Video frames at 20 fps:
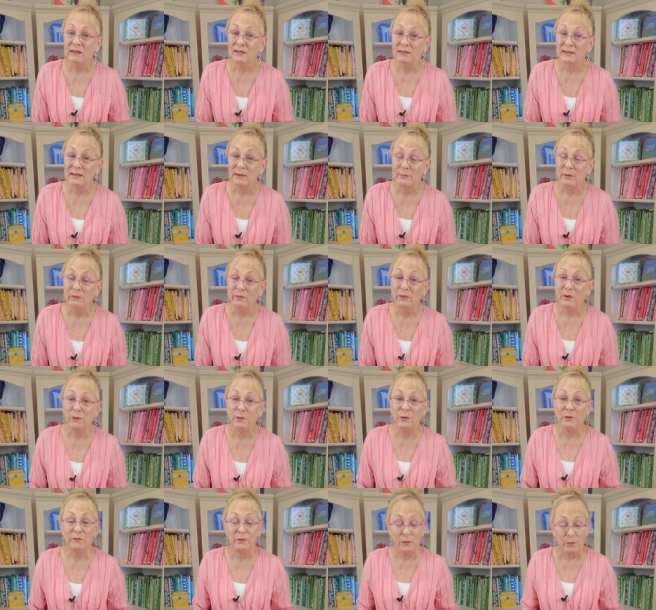Some of
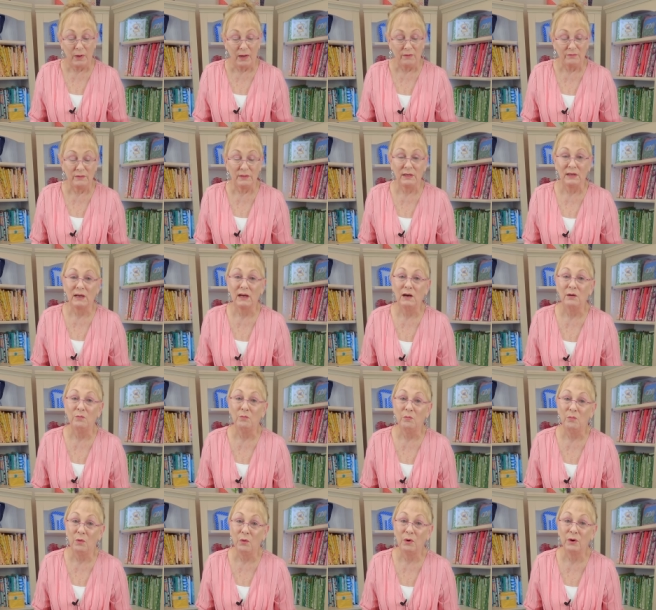you, if you have to cut
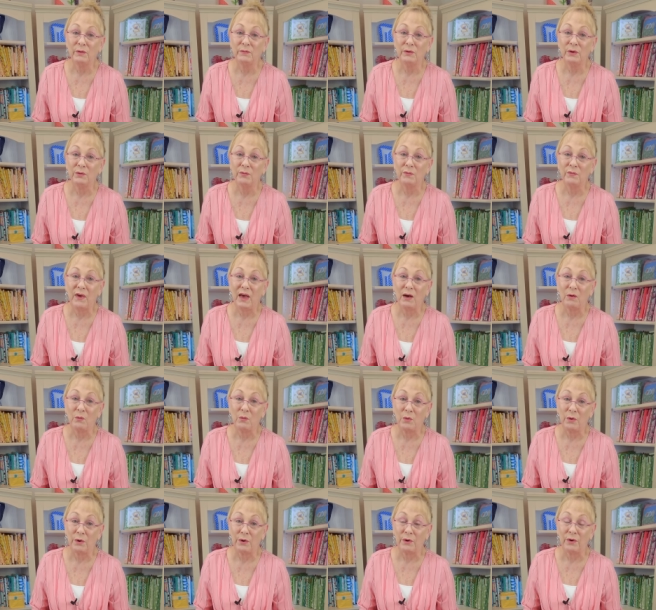more of your fat
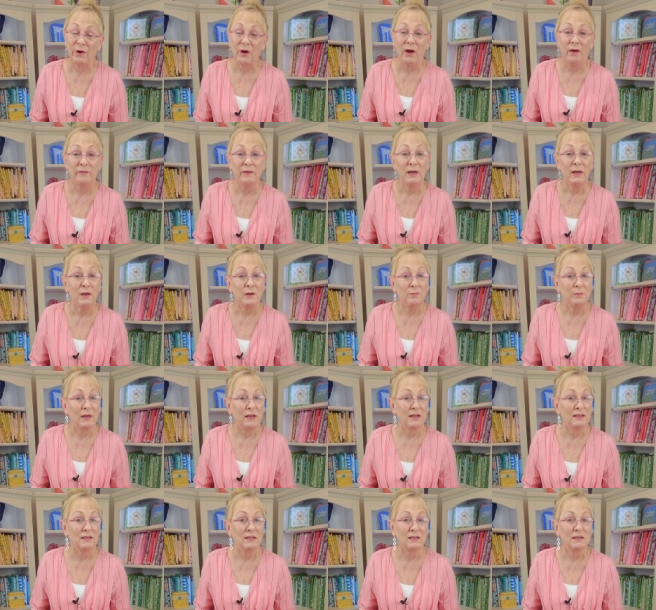quarter off
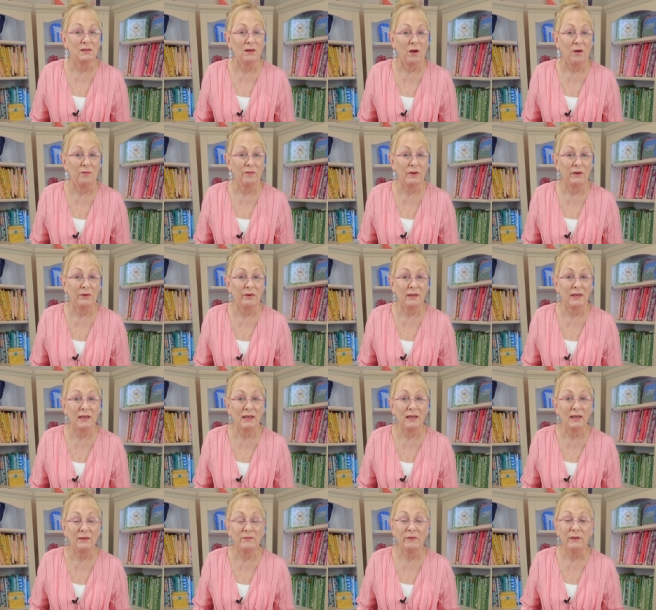because it's not very
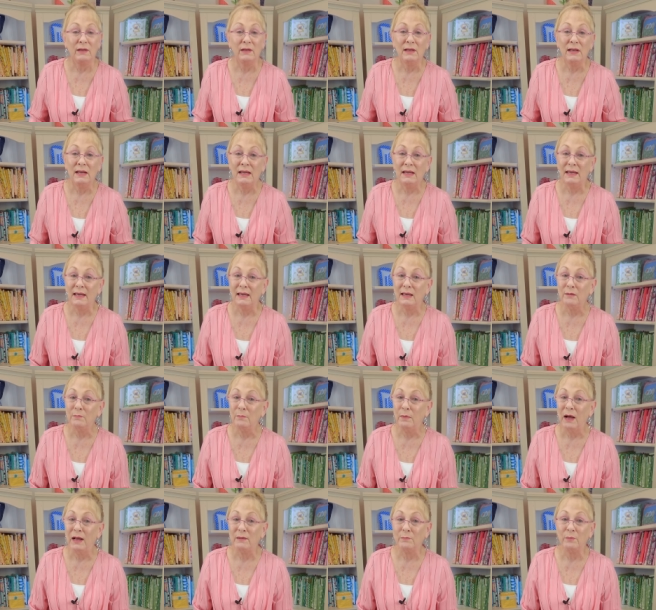even, it
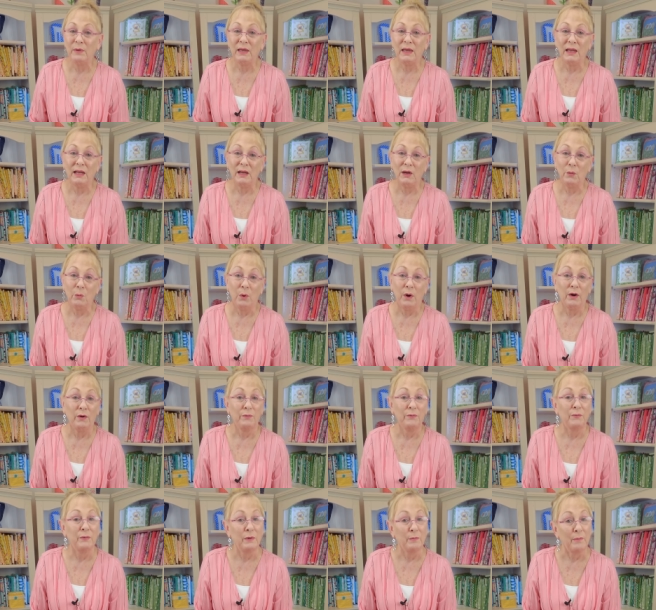might be anywhere
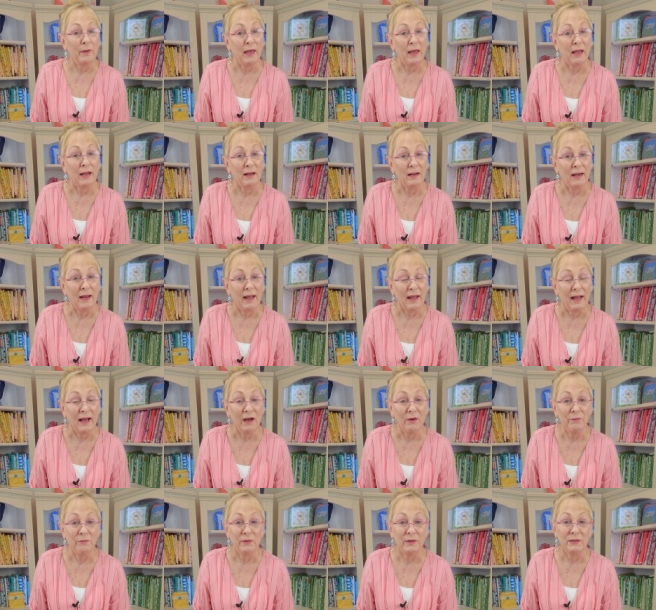from
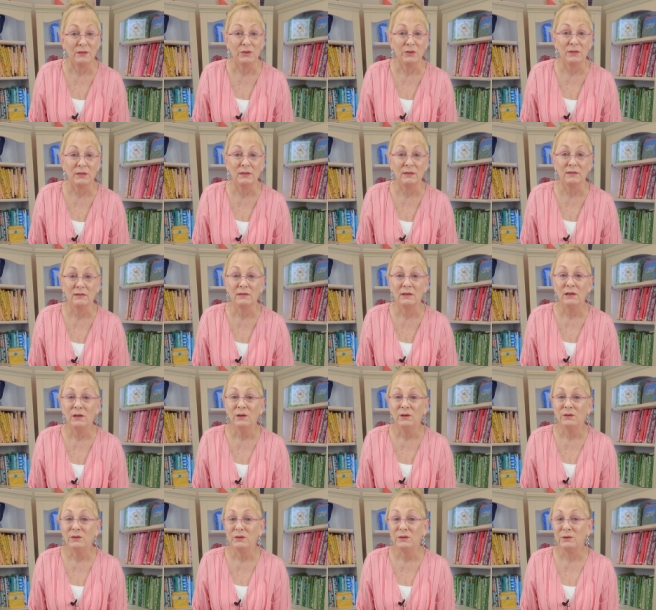8.5 inches
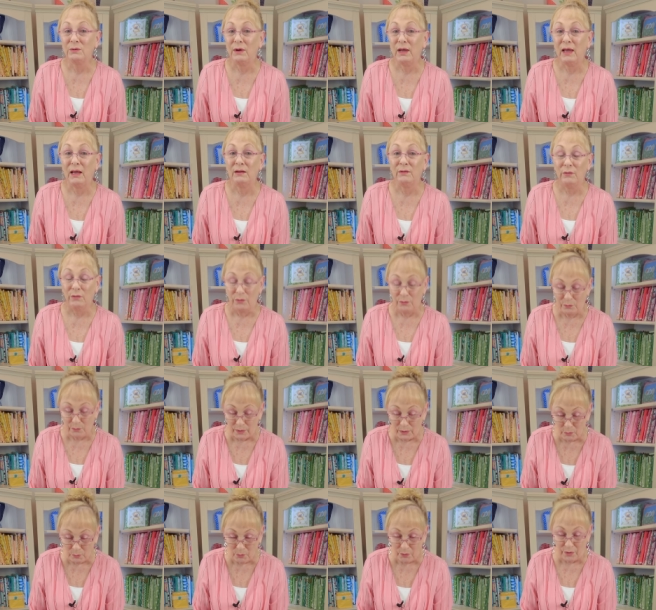to 8
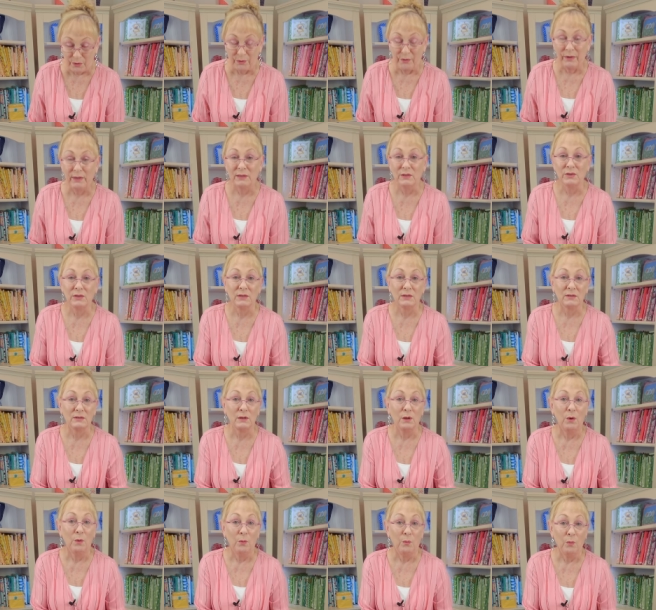3/4 inches
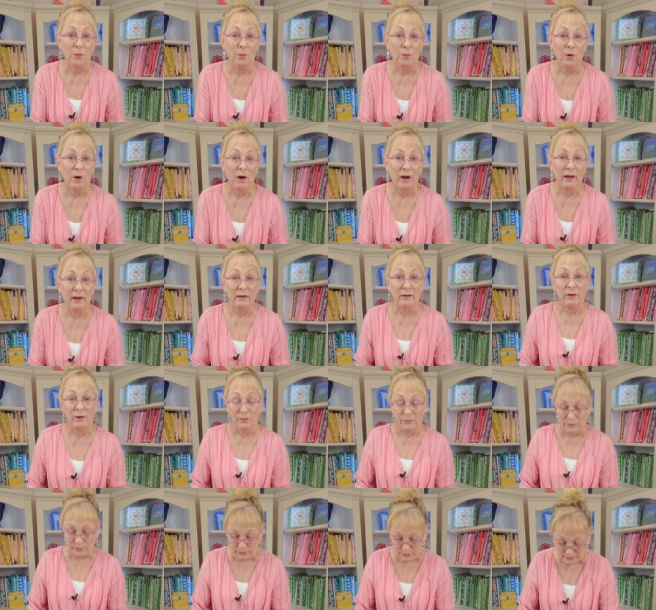wide
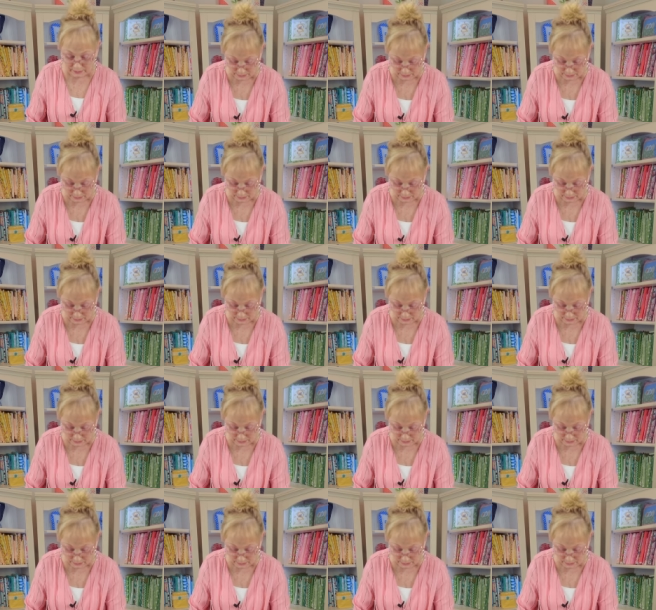for